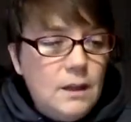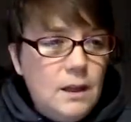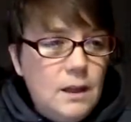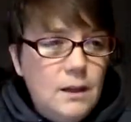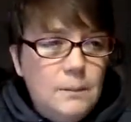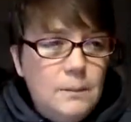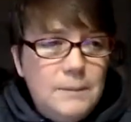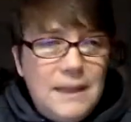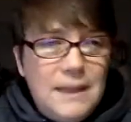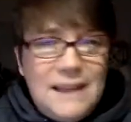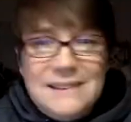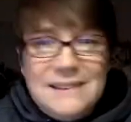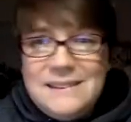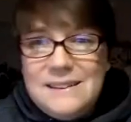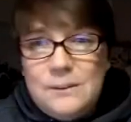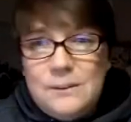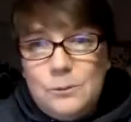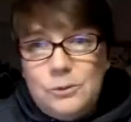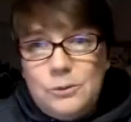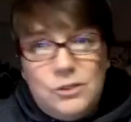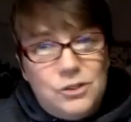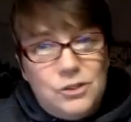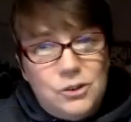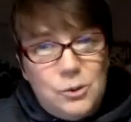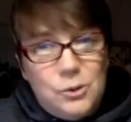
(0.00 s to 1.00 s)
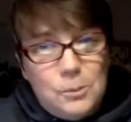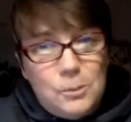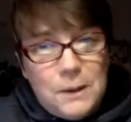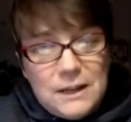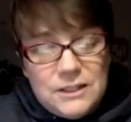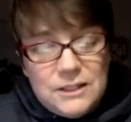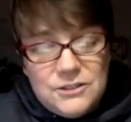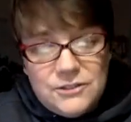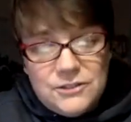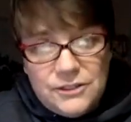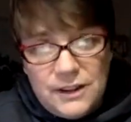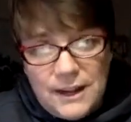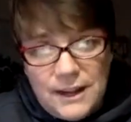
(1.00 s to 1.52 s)
That didn't do
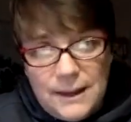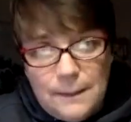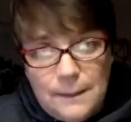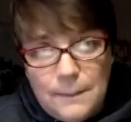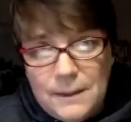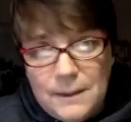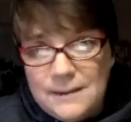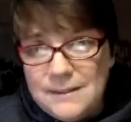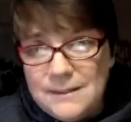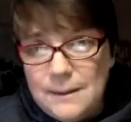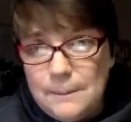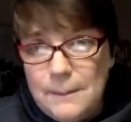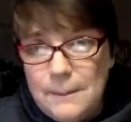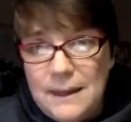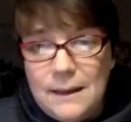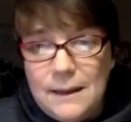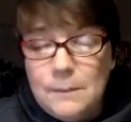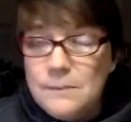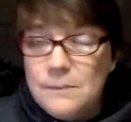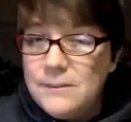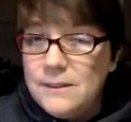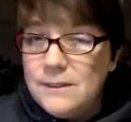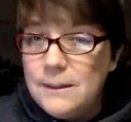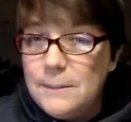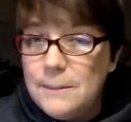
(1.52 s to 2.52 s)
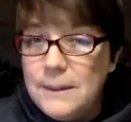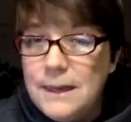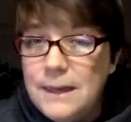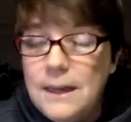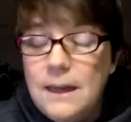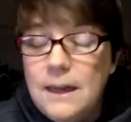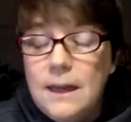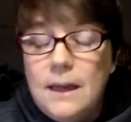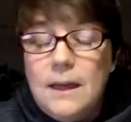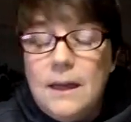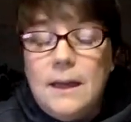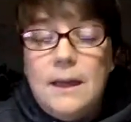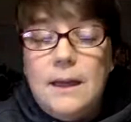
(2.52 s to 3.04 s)
much for him except make him sleepy.
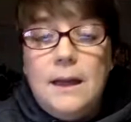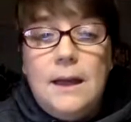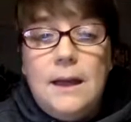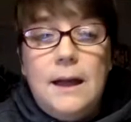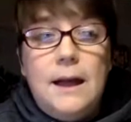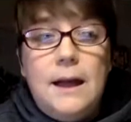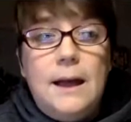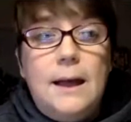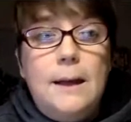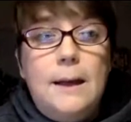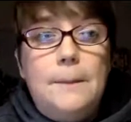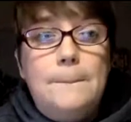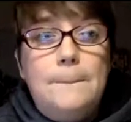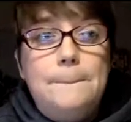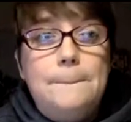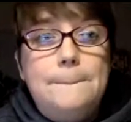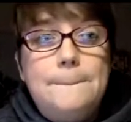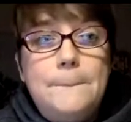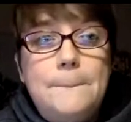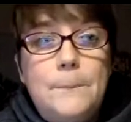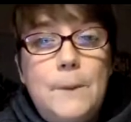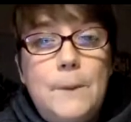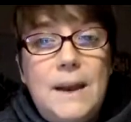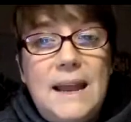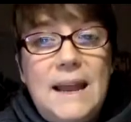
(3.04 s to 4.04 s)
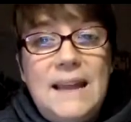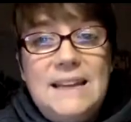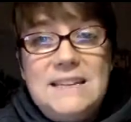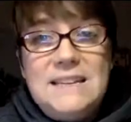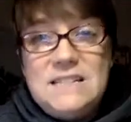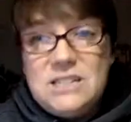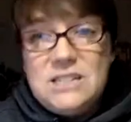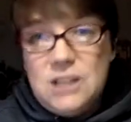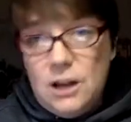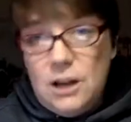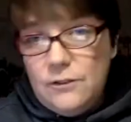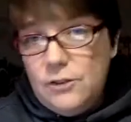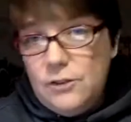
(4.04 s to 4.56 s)
When I
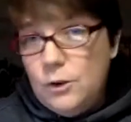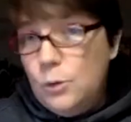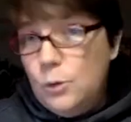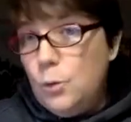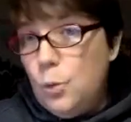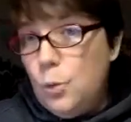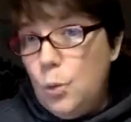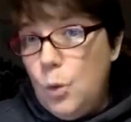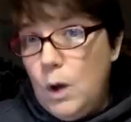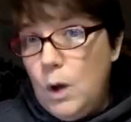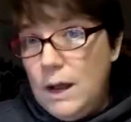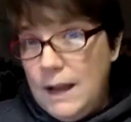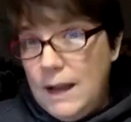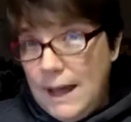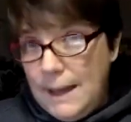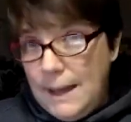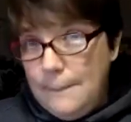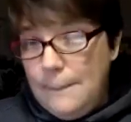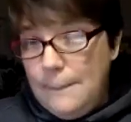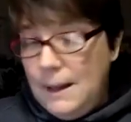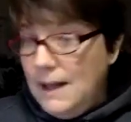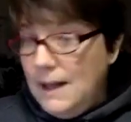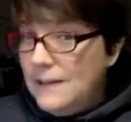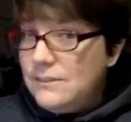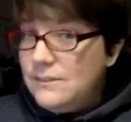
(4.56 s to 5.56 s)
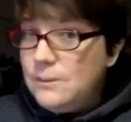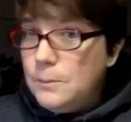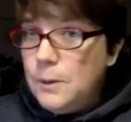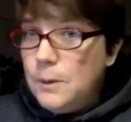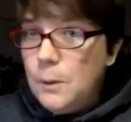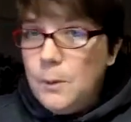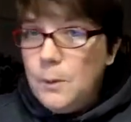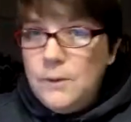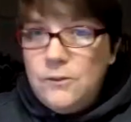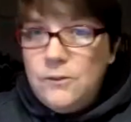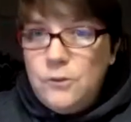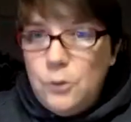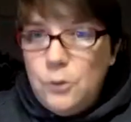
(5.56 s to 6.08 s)
discovered what I possibly
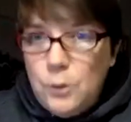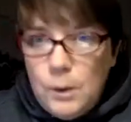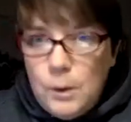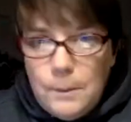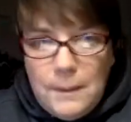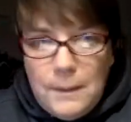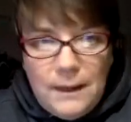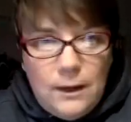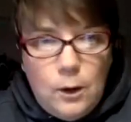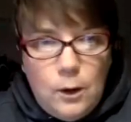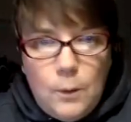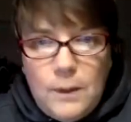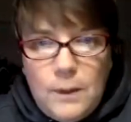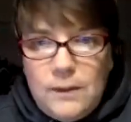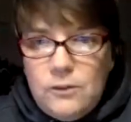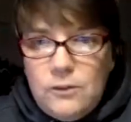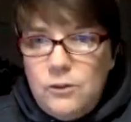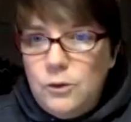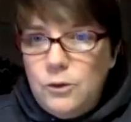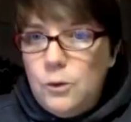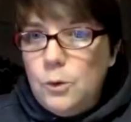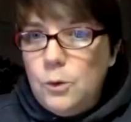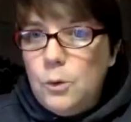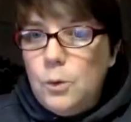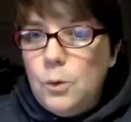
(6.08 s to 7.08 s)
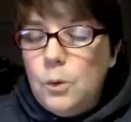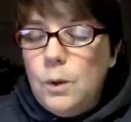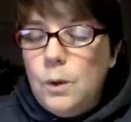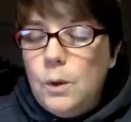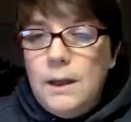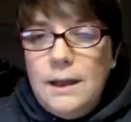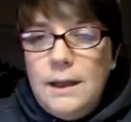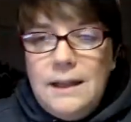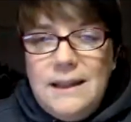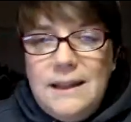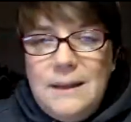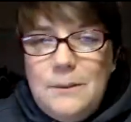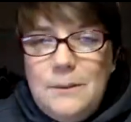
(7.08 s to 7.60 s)
was doing by going to,
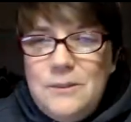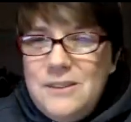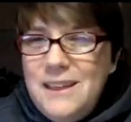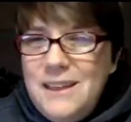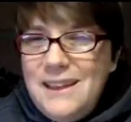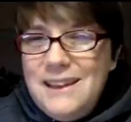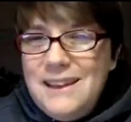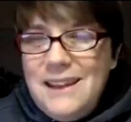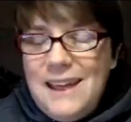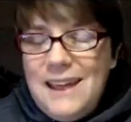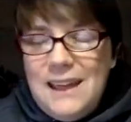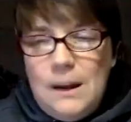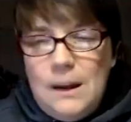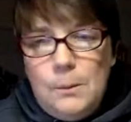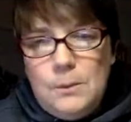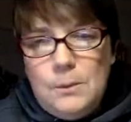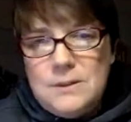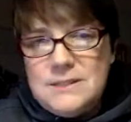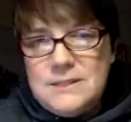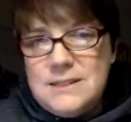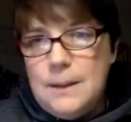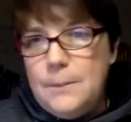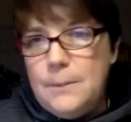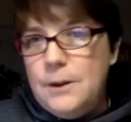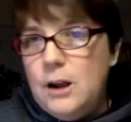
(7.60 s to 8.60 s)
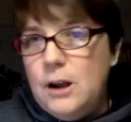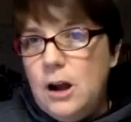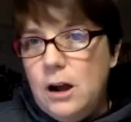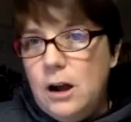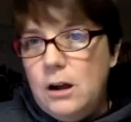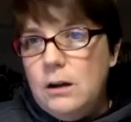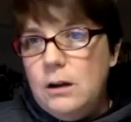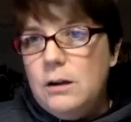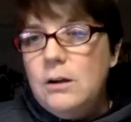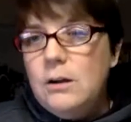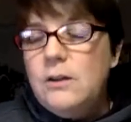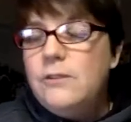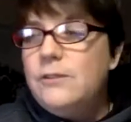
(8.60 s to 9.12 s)
it was like an animal
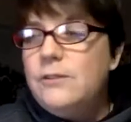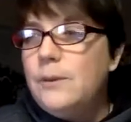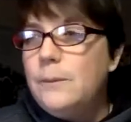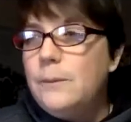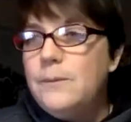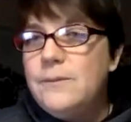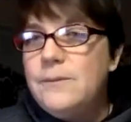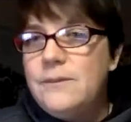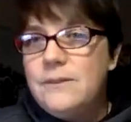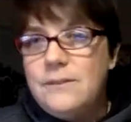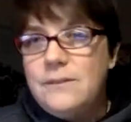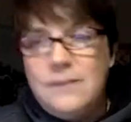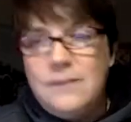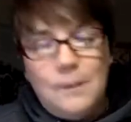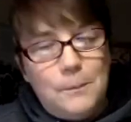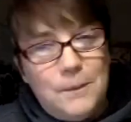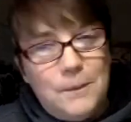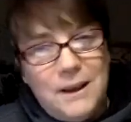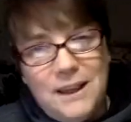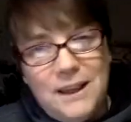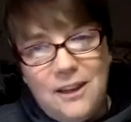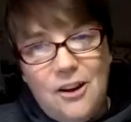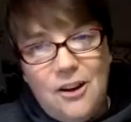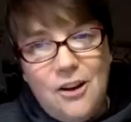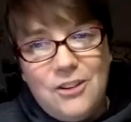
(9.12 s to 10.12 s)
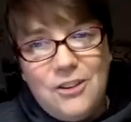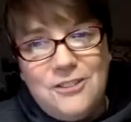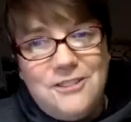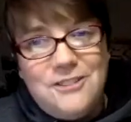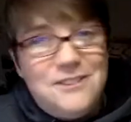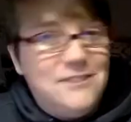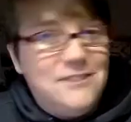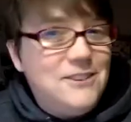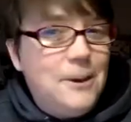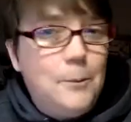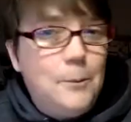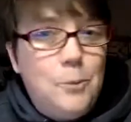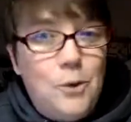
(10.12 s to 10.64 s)
seminar from somebody called
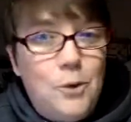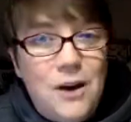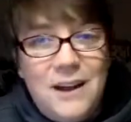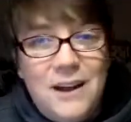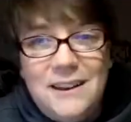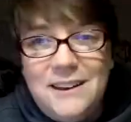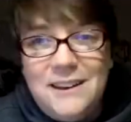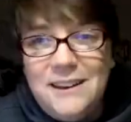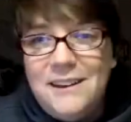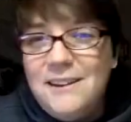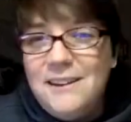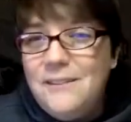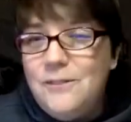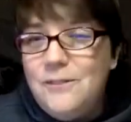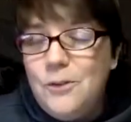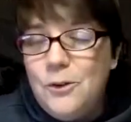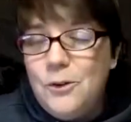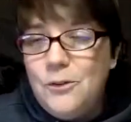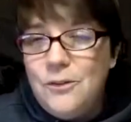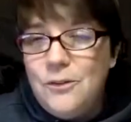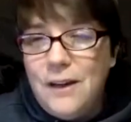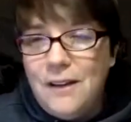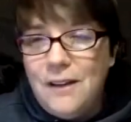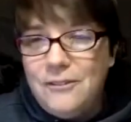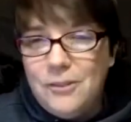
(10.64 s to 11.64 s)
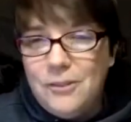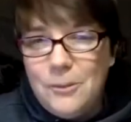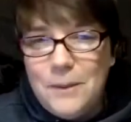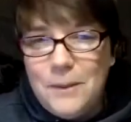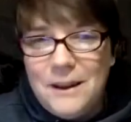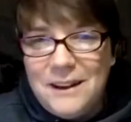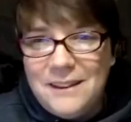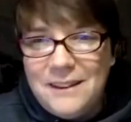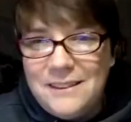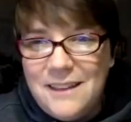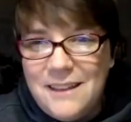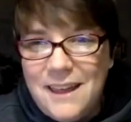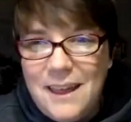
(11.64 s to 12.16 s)
CJ Poitinen. If you've ever
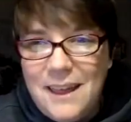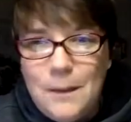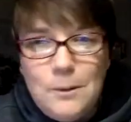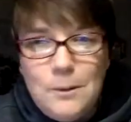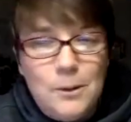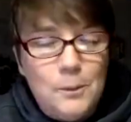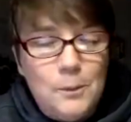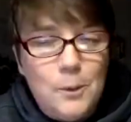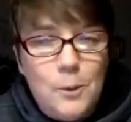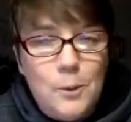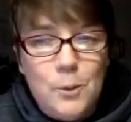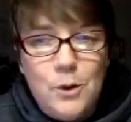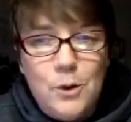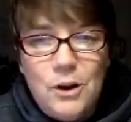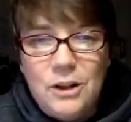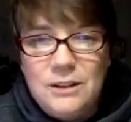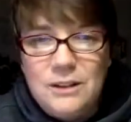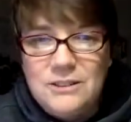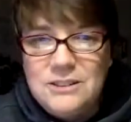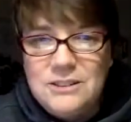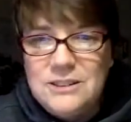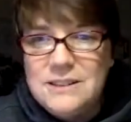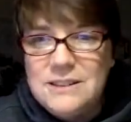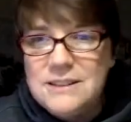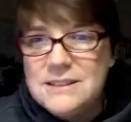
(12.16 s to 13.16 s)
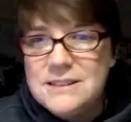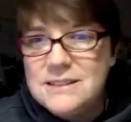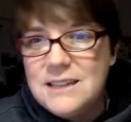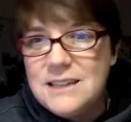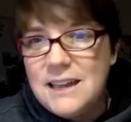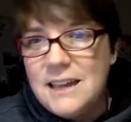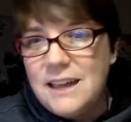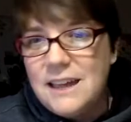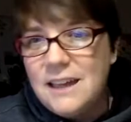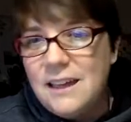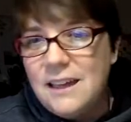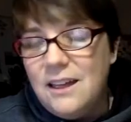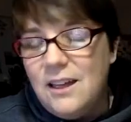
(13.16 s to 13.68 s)
been in the animal world, she is
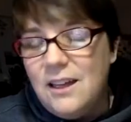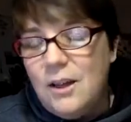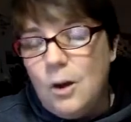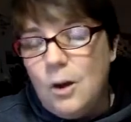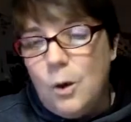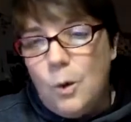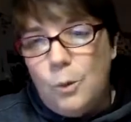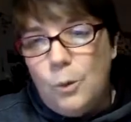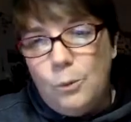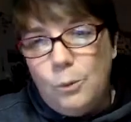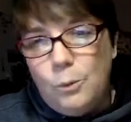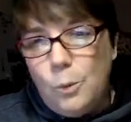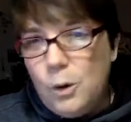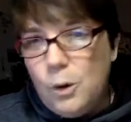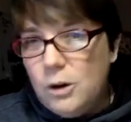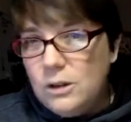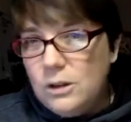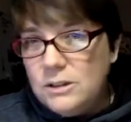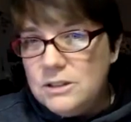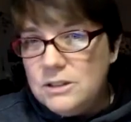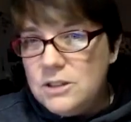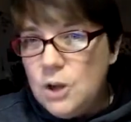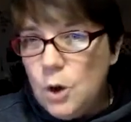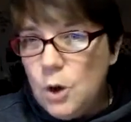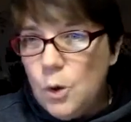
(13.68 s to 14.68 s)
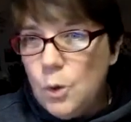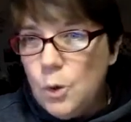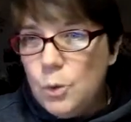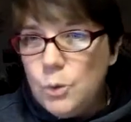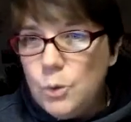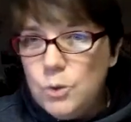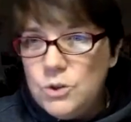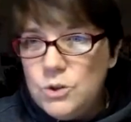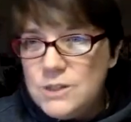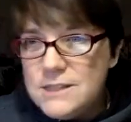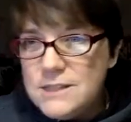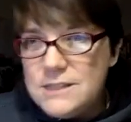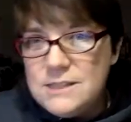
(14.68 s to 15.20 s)
like world
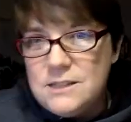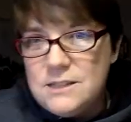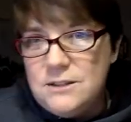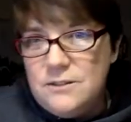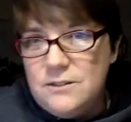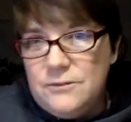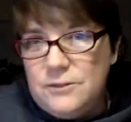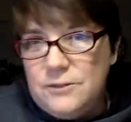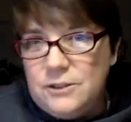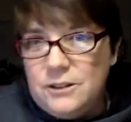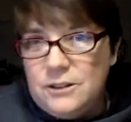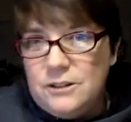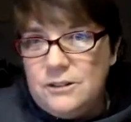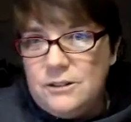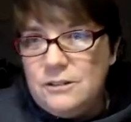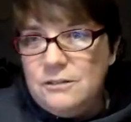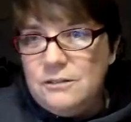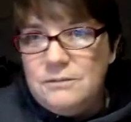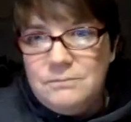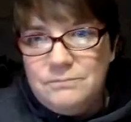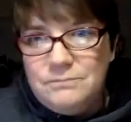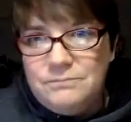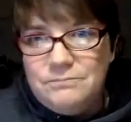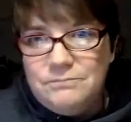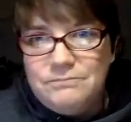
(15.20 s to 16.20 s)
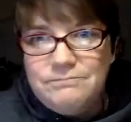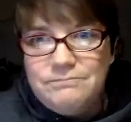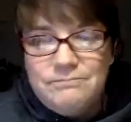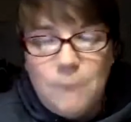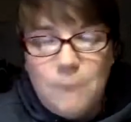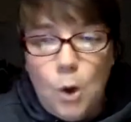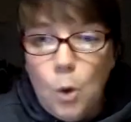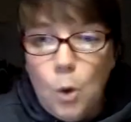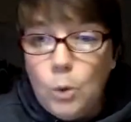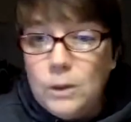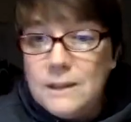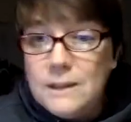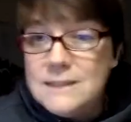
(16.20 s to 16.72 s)
known just for
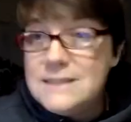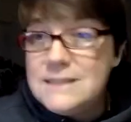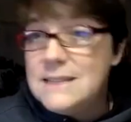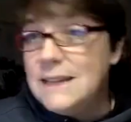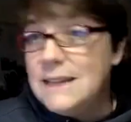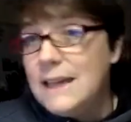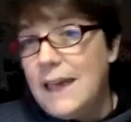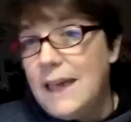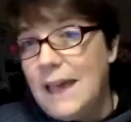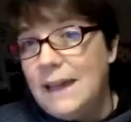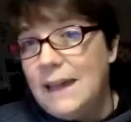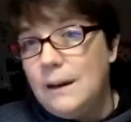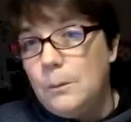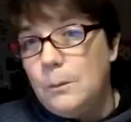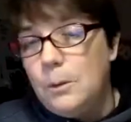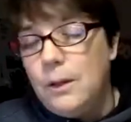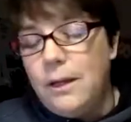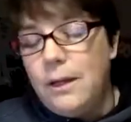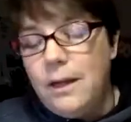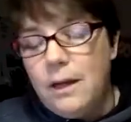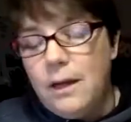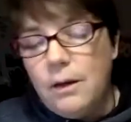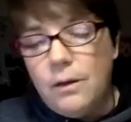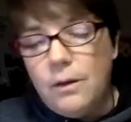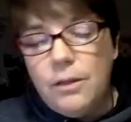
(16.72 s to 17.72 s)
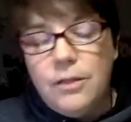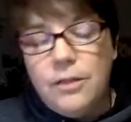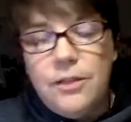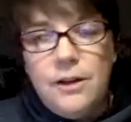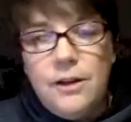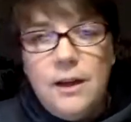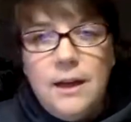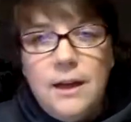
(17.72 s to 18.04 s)
holistic animal health.